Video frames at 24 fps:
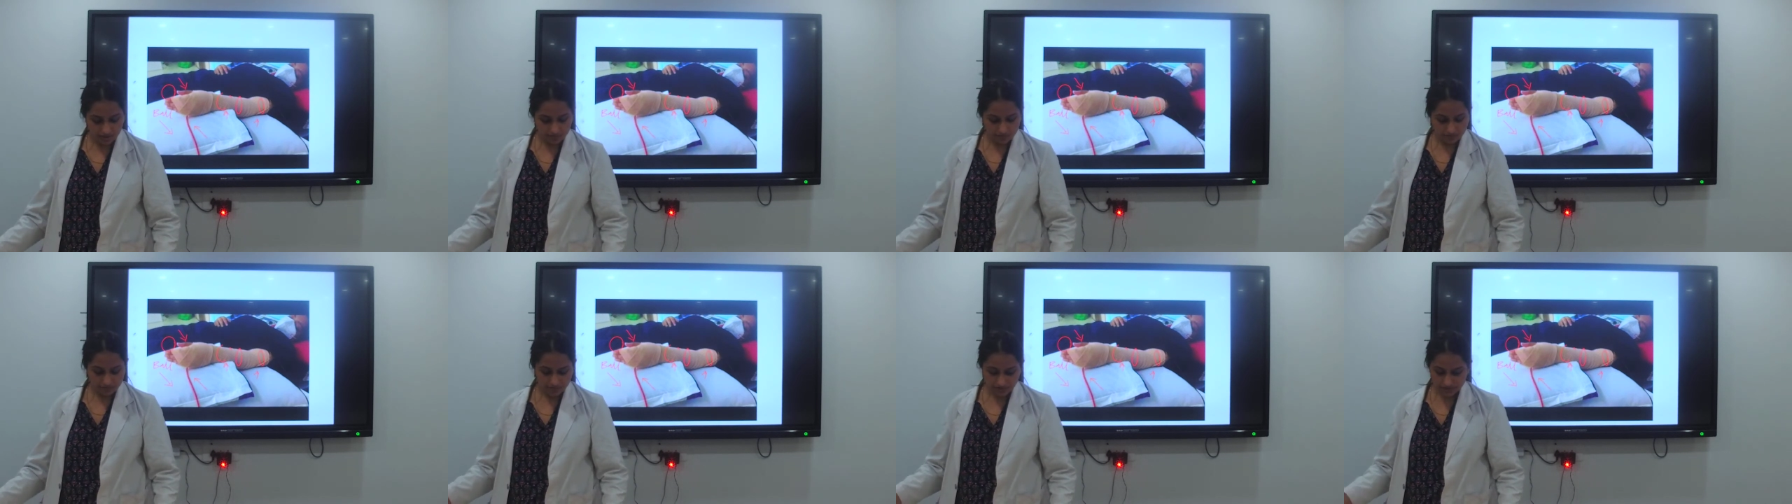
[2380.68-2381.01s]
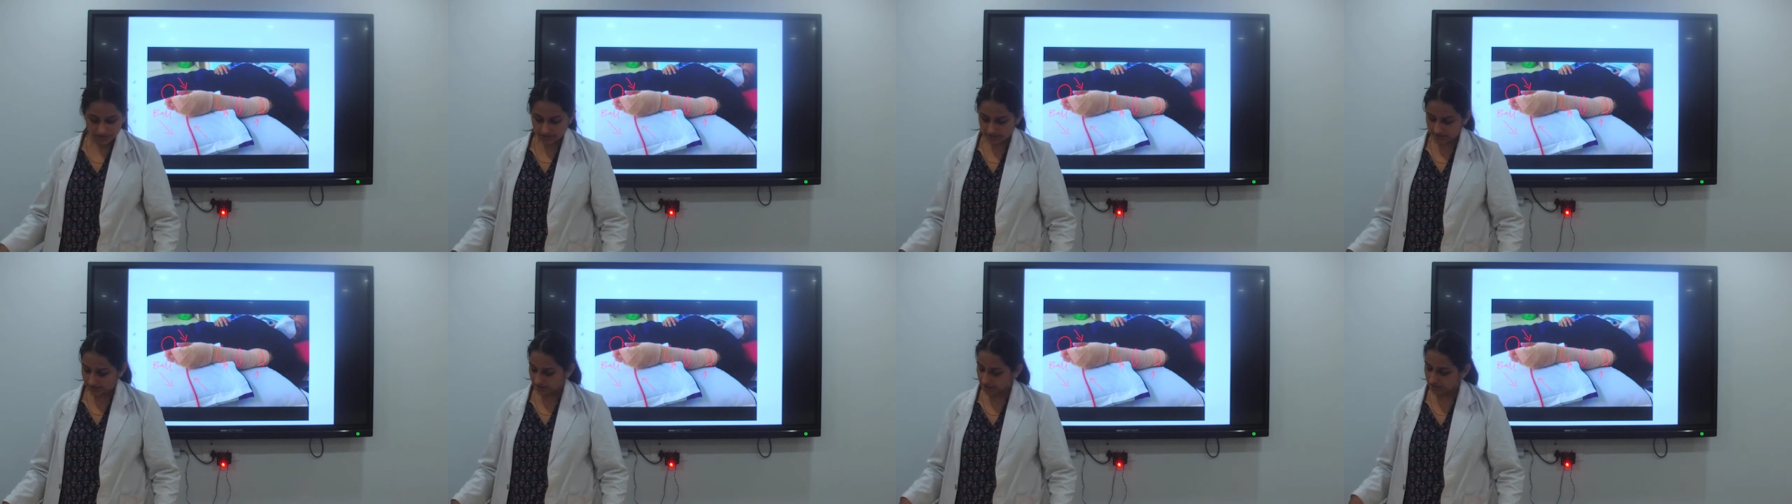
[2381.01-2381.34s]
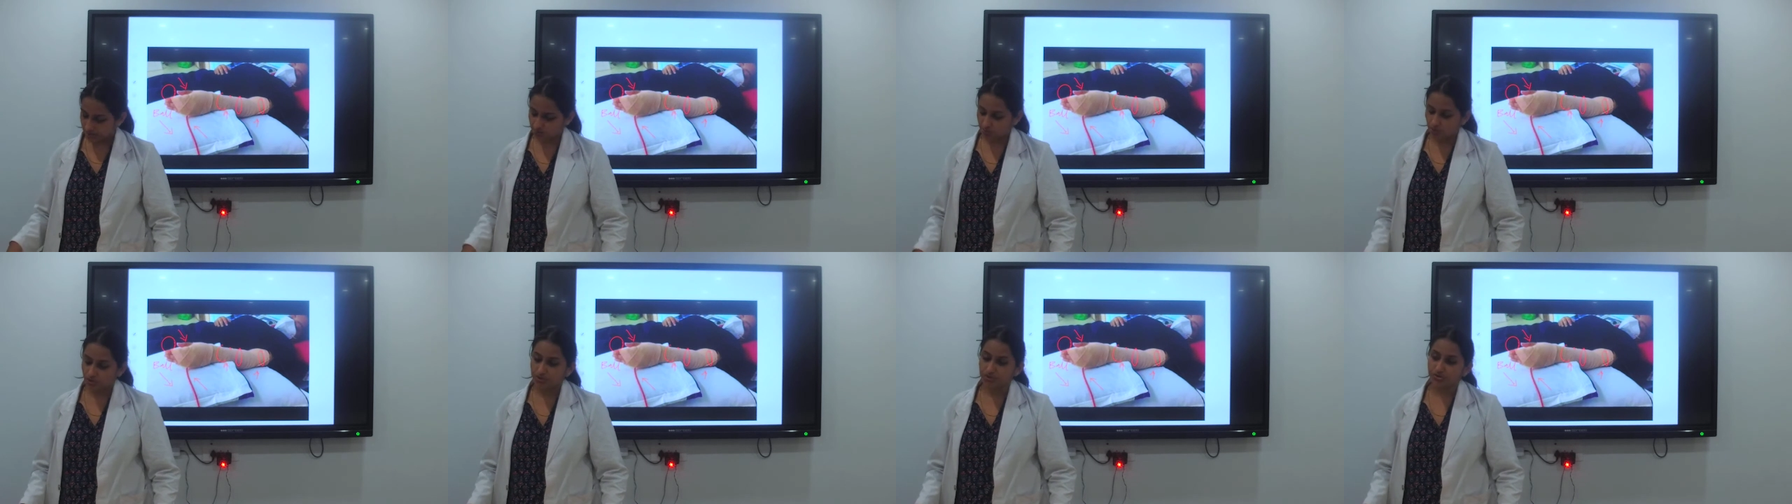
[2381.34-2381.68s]
First
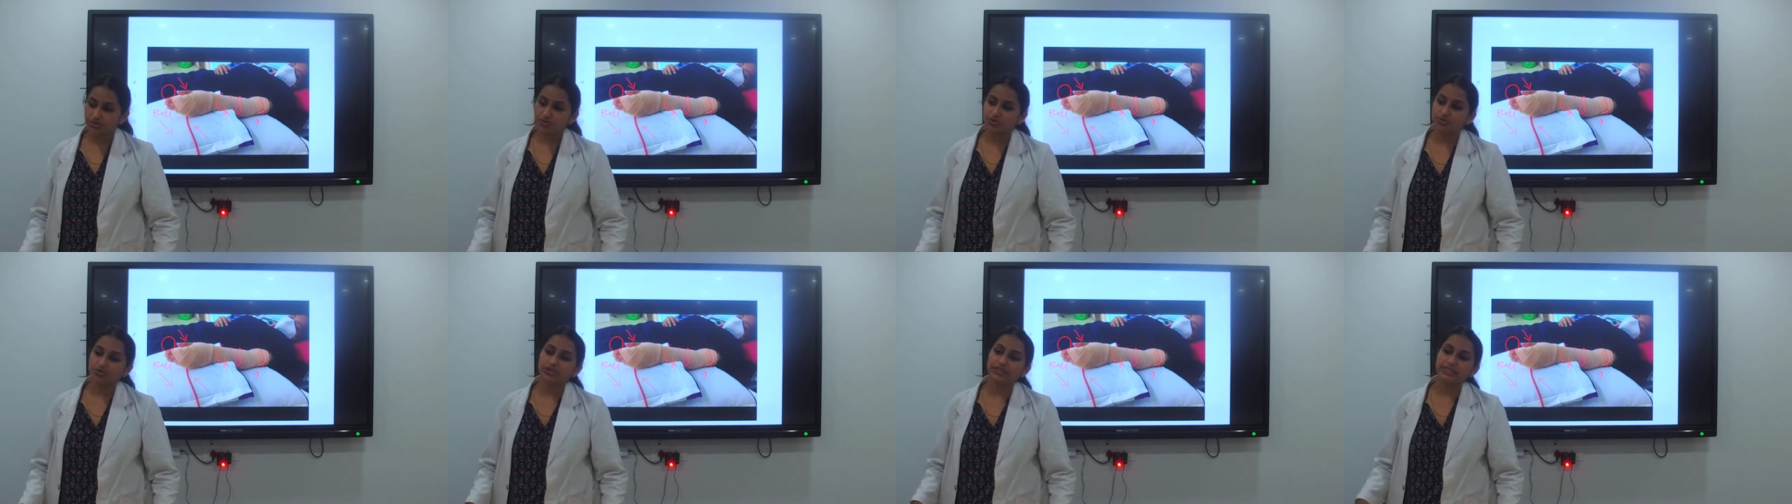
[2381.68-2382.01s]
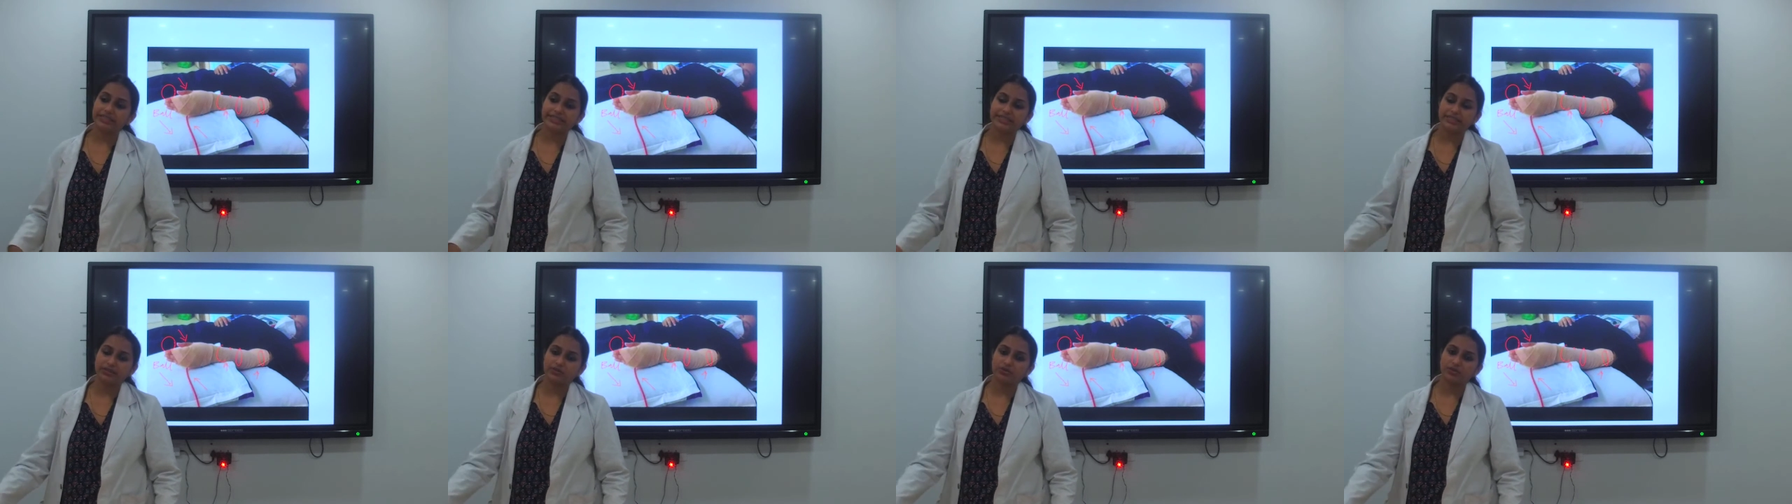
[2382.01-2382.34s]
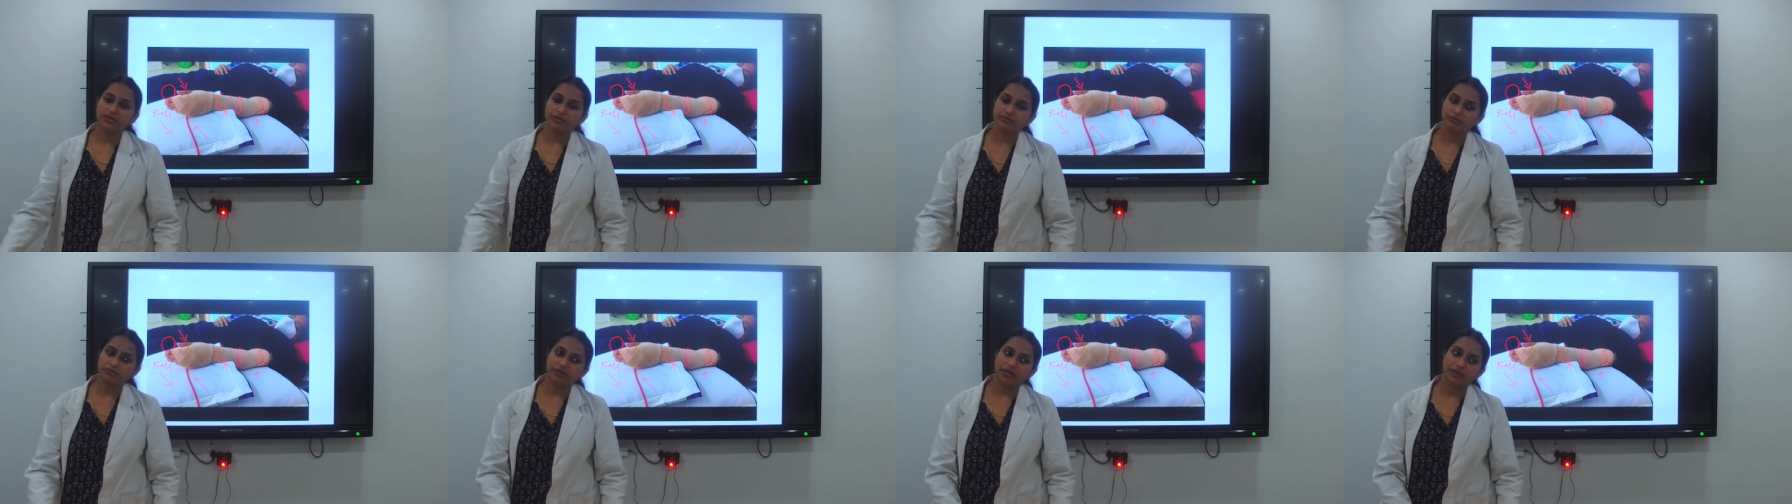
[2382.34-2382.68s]
thing what you need to
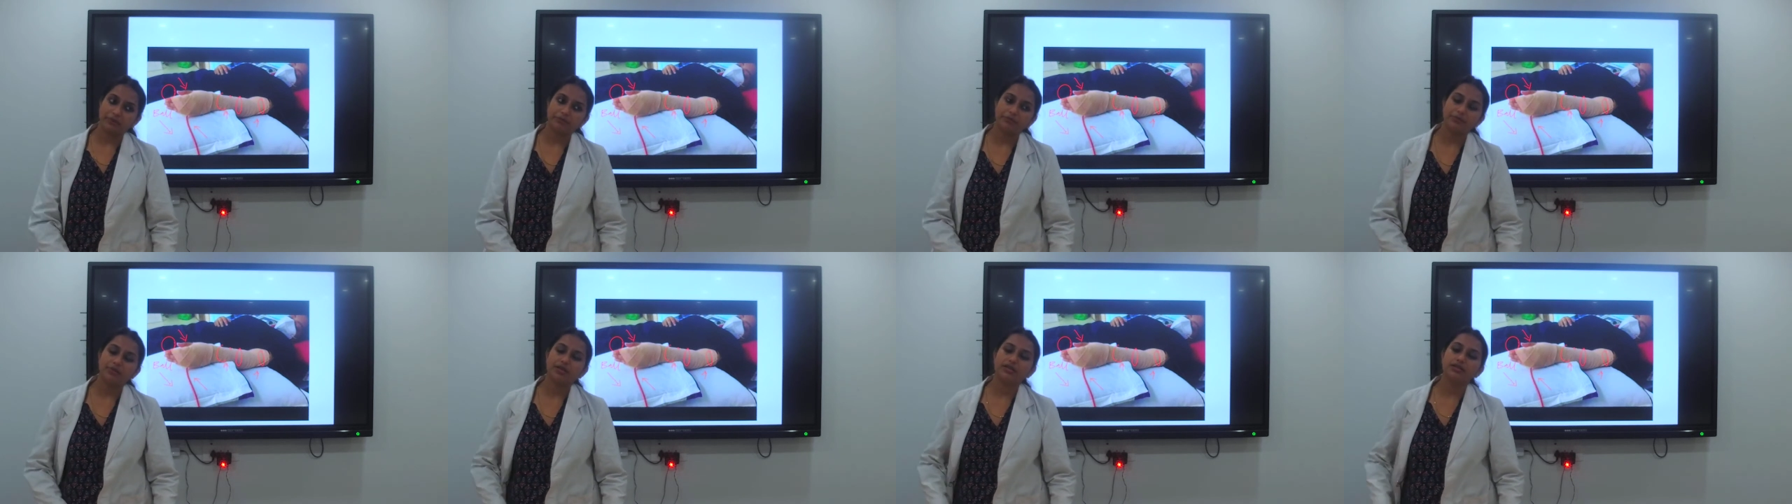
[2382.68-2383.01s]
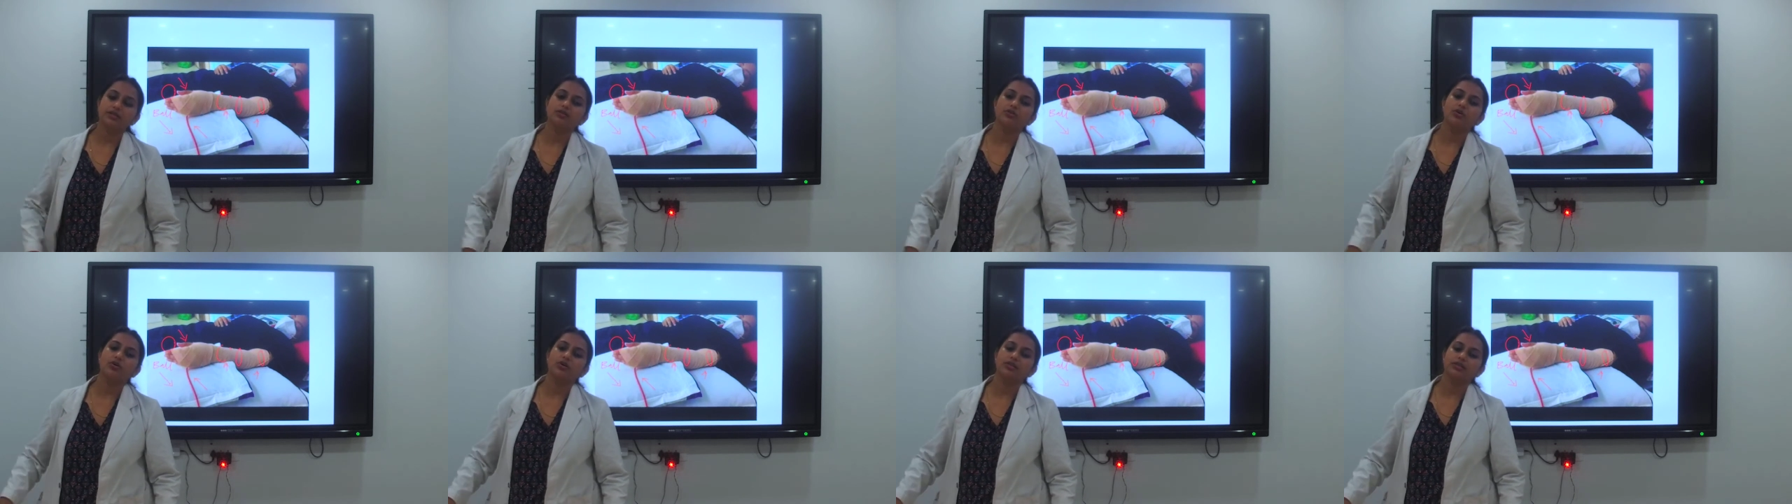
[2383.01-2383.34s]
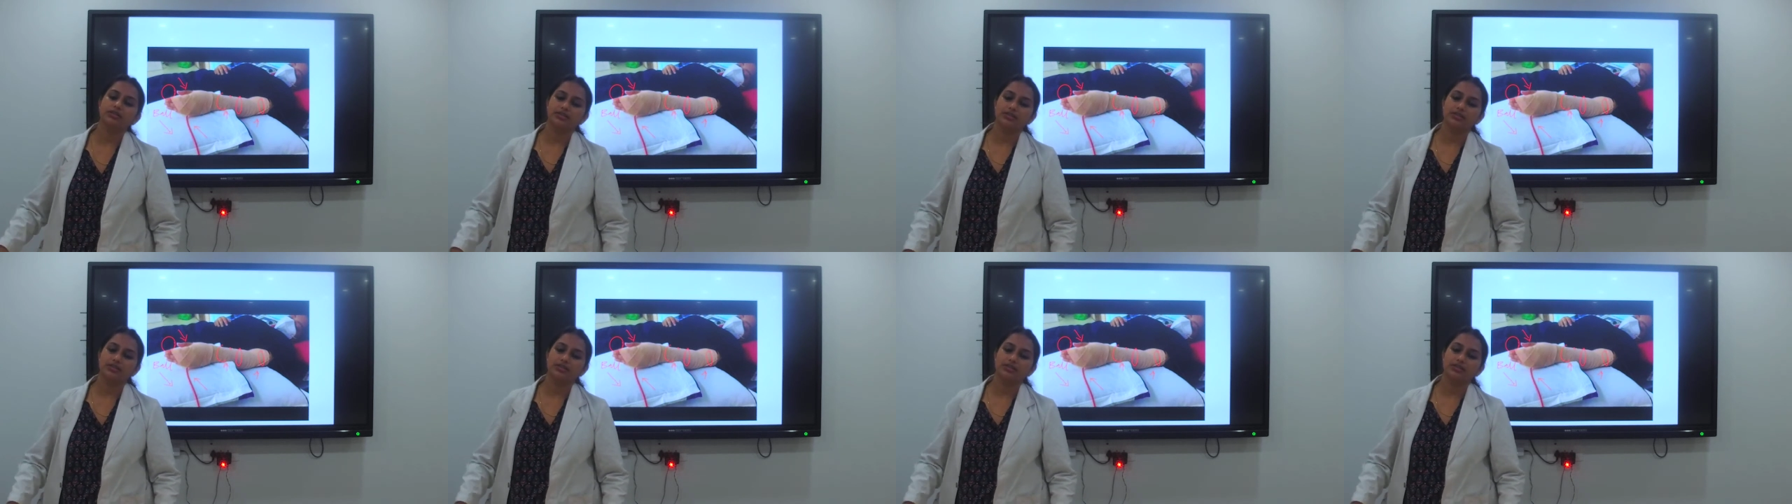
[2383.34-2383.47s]
remember in all